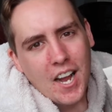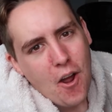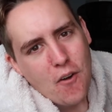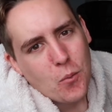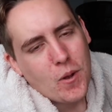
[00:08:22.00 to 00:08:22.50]

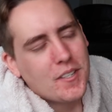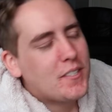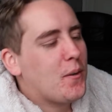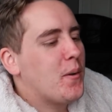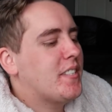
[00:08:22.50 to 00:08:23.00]
Hello everyone,
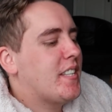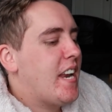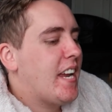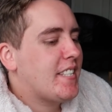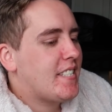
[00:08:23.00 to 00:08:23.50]
so it's the
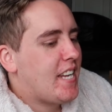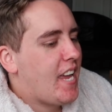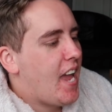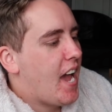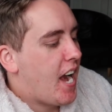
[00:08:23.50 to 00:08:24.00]
next day